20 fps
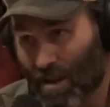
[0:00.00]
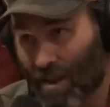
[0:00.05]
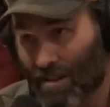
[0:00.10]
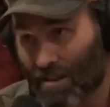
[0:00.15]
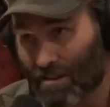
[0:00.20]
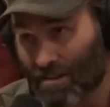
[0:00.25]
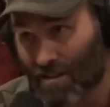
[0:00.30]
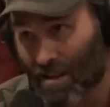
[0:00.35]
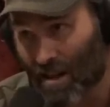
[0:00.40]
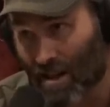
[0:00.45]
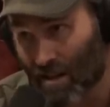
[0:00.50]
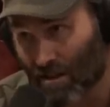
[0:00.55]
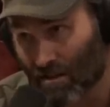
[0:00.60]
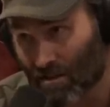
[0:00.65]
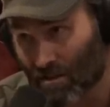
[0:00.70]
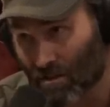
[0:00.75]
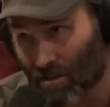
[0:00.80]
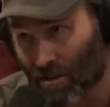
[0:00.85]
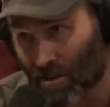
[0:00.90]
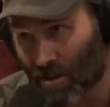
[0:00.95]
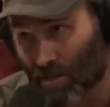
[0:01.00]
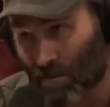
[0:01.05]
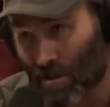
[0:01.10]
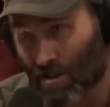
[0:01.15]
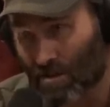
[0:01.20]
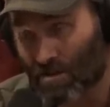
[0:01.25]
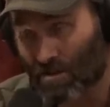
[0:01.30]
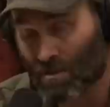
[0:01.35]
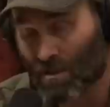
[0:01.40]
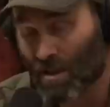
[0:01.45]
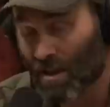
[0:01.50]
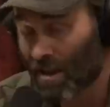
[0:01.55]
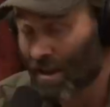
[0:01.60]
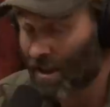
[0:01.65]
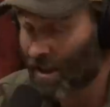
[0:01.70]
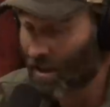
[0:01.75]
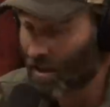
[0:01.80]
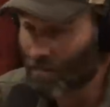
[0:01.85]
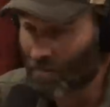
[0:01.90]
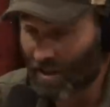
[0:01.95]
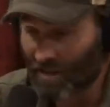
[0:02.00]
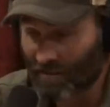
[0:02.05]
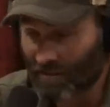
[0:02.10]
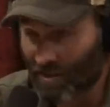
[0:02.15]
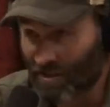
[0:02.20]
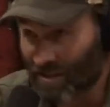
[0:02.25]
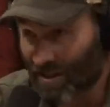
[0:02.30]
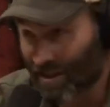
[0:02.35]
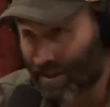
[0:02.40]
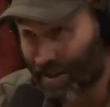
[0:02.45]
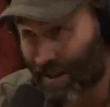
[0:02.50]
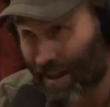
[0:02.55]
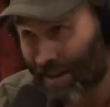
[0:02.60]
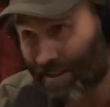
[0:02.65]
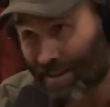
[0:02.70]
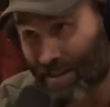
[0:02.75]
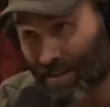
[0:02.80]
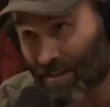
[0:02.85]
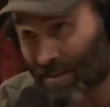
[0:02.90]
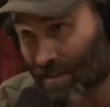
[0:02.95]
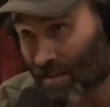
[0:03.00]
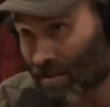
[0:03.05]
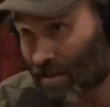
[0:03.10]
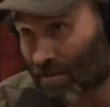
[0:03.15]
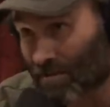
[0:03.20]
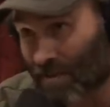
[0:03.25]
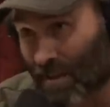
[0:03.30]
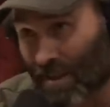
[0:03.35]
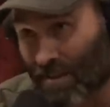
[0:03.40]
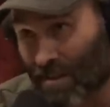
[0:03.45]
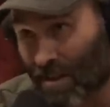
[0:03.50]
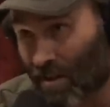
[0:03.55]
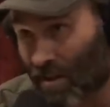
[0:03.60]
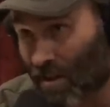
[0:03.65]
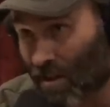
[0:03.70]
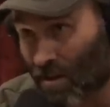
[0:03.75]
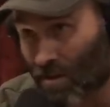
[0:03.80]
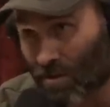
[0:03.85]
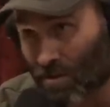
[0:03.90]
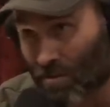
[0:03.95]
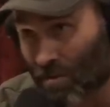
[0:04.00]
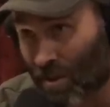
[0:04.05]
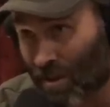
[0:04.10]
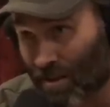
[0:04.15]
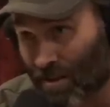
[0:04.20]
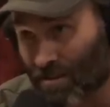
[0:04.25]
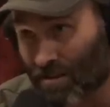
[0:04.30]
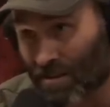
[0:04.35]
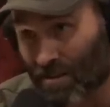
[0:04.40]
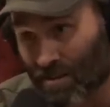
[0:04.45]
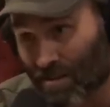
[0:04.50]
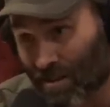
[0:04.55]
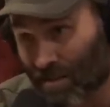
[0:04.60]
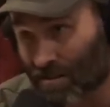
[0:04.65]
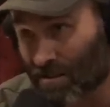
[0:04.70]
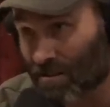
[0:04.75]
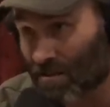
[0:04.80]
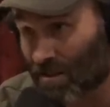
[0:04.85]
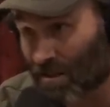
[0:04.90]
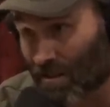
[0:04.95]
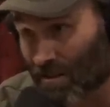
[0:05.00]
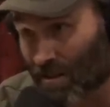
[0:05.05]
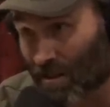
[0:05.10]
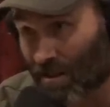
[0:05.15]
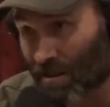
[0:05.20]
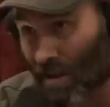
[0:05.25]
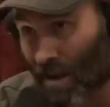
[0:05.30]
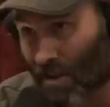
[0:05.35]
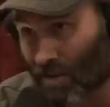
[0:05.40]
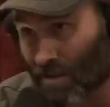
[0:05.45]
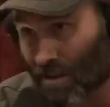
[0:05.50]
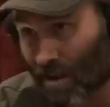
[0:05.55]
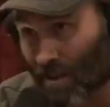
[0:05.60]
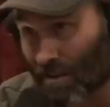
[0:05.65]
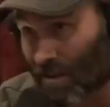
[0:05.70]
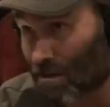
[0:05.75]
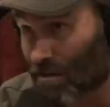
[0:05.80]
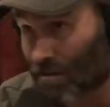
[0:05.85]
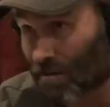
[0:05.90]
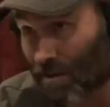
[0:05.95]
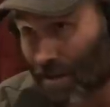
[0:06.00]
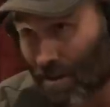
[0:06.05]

apply the science to it and make sure? But there's none of that. They just kill it, and that's how it goes because these things are killing your livestock that you